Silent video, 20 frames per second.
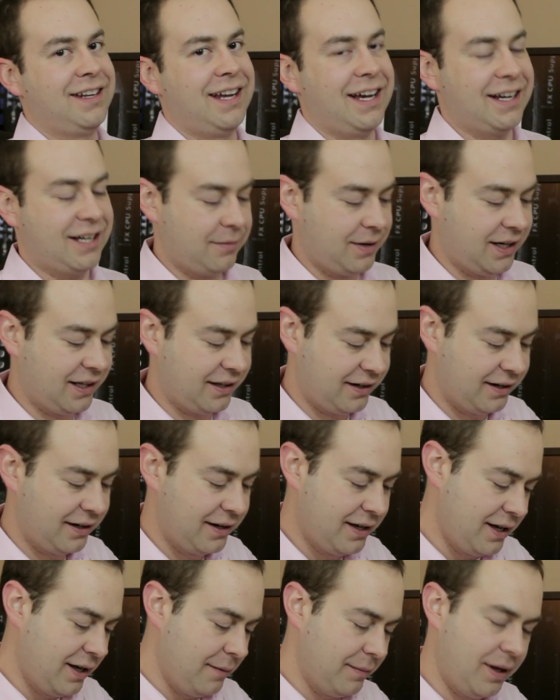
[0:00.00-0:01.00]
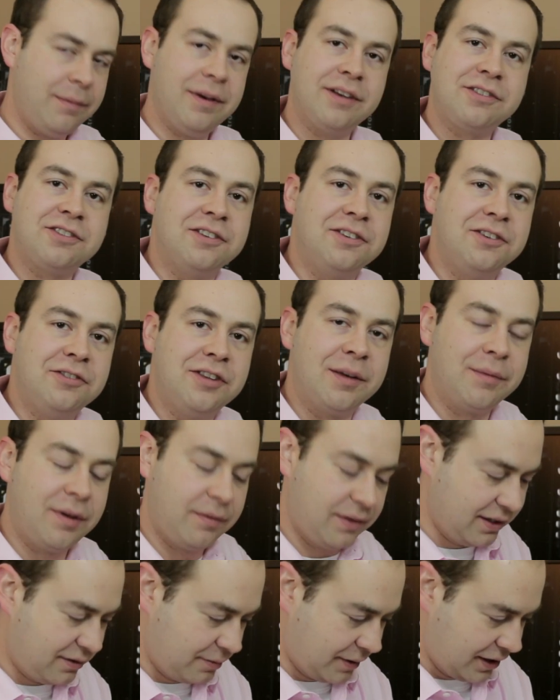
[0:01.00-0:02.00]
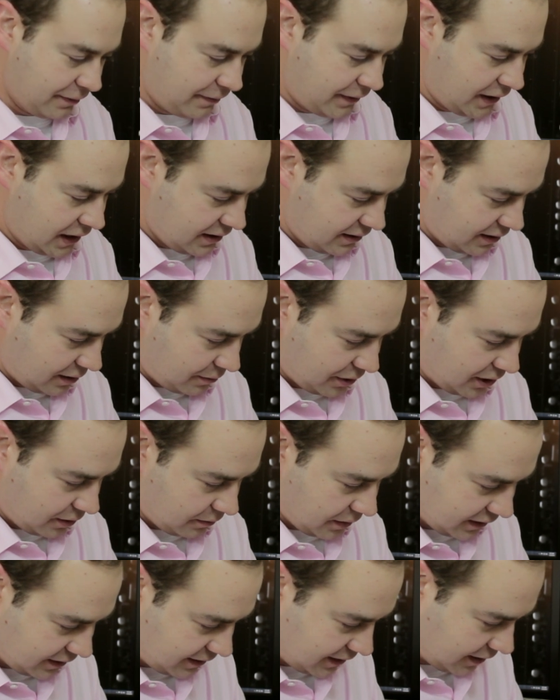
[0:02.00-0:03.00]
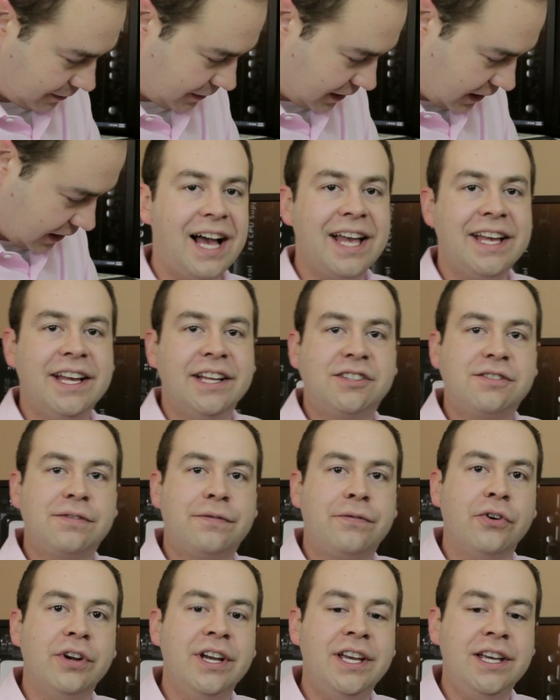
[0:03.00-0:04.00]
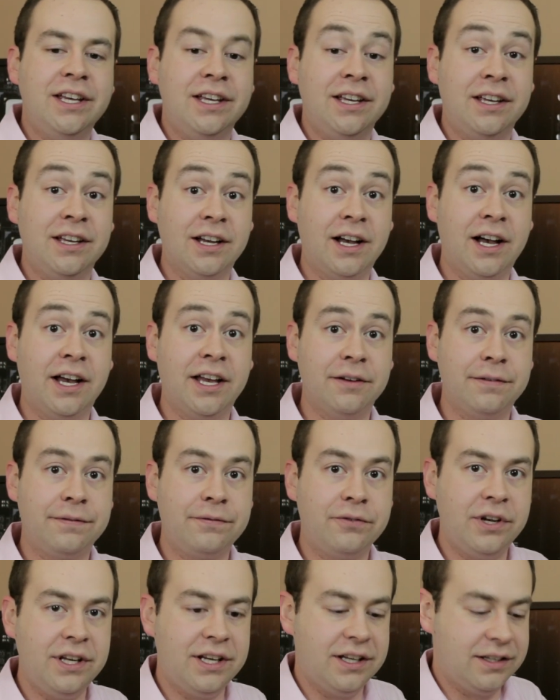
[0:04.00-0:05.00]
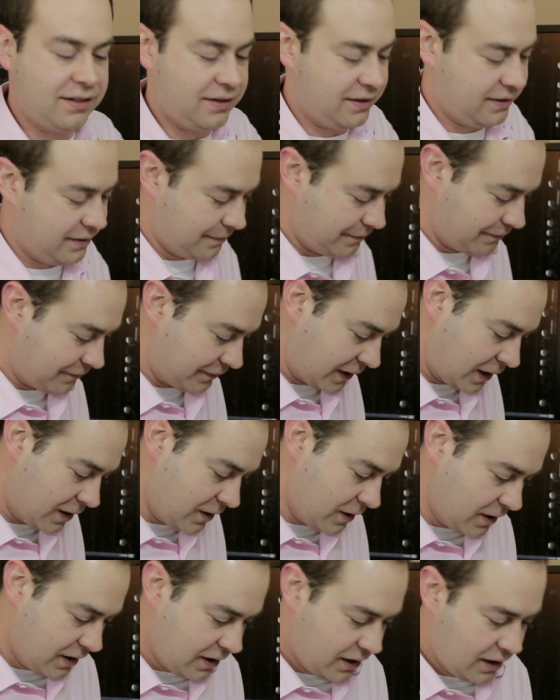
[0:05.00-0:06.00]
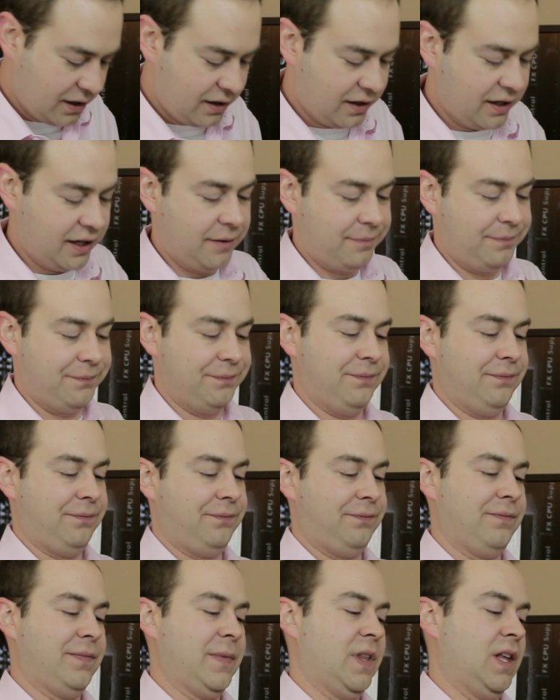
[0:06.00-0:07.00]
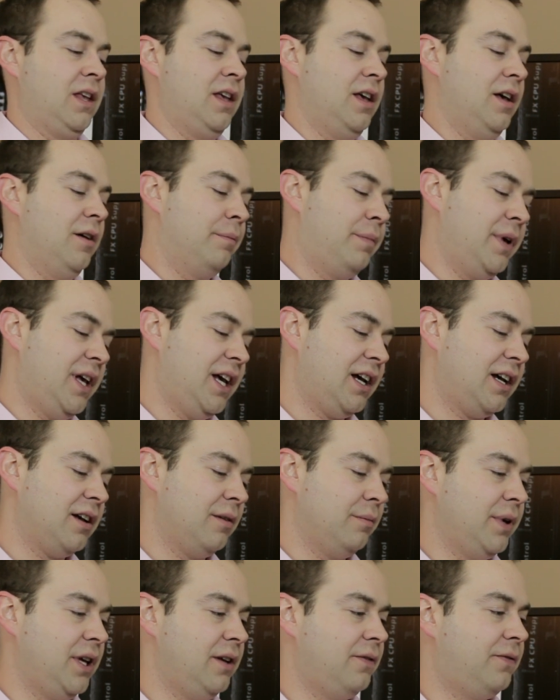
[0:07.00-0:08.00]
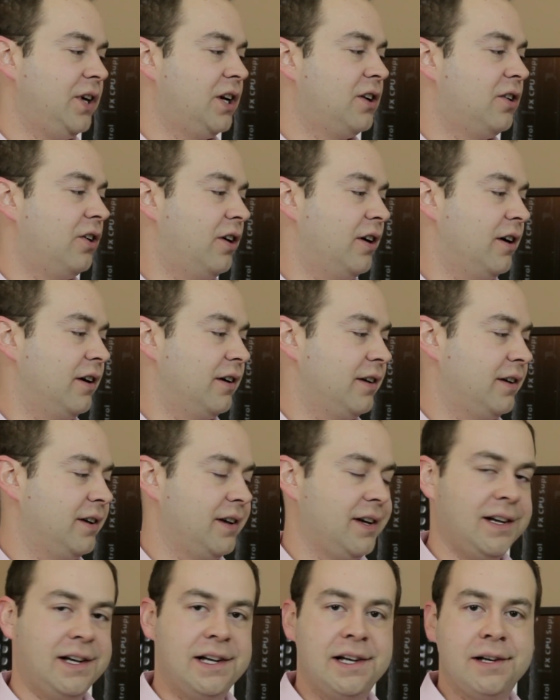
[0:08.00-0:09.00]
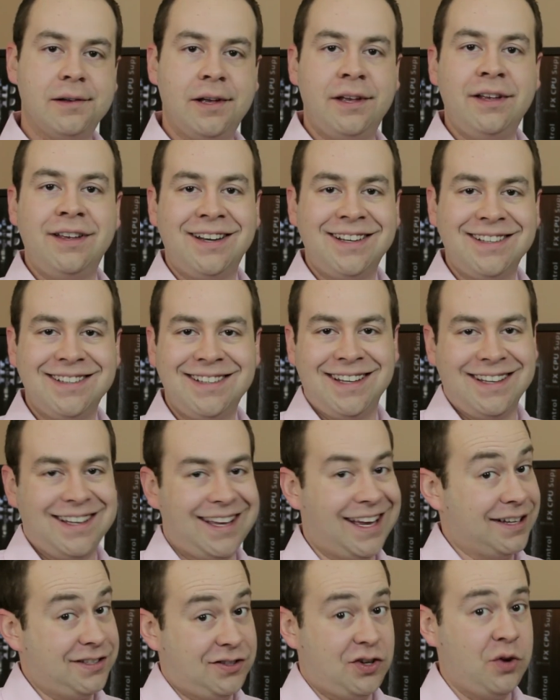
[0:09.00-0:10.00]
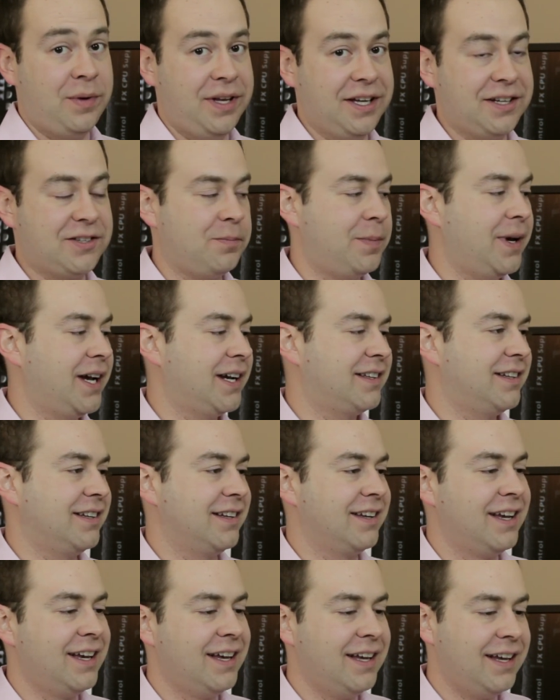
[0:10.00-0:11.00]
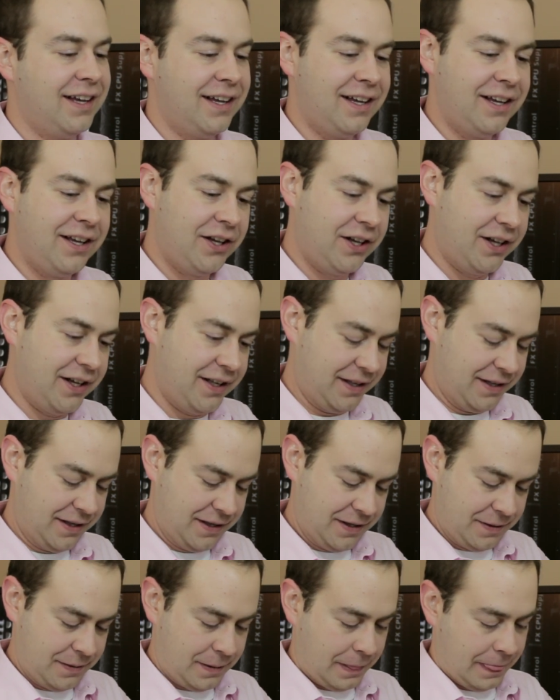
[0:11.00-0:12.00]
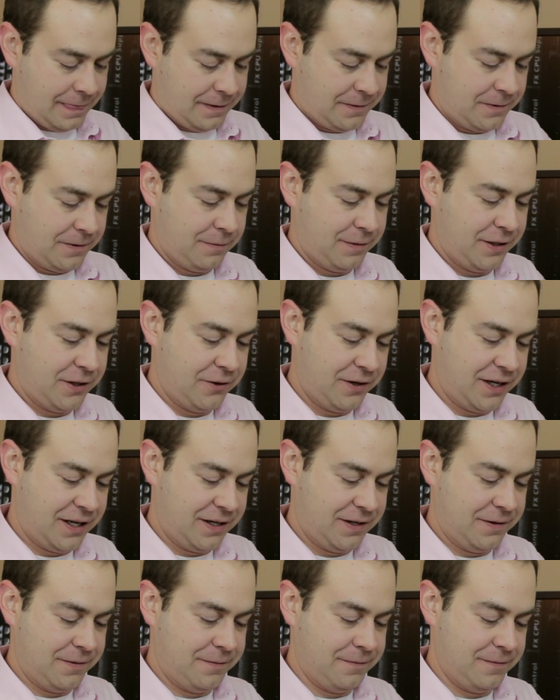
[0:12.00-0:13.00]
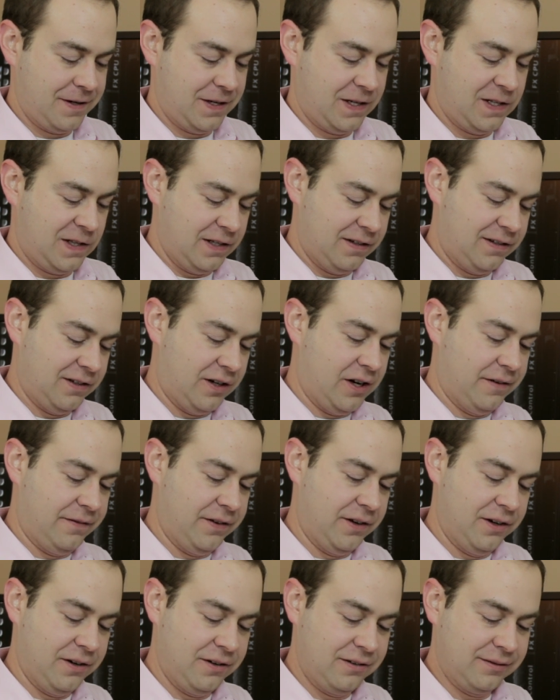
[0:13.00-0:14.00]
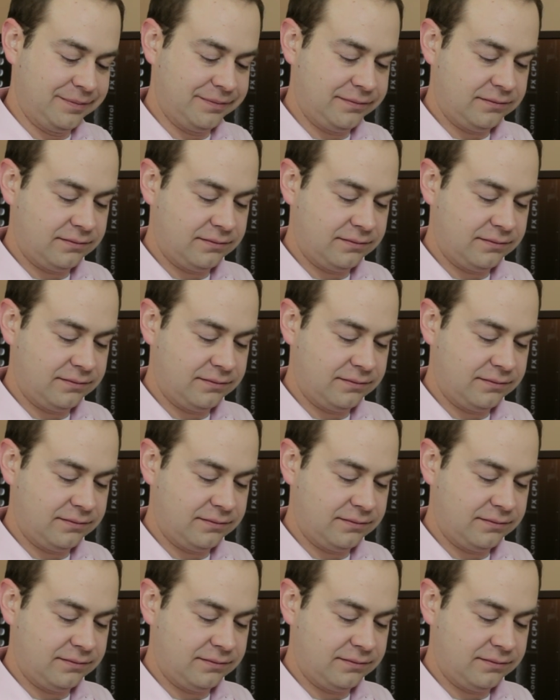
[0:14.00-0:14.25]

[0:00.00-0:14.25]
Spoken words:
coming out of there. Maybe I shouldn't do that. Maybe that's why the fans had a problem last time. It's free. I have freed it. All right, big beefy card, as to be expected. So let me go ahead and get this off of here.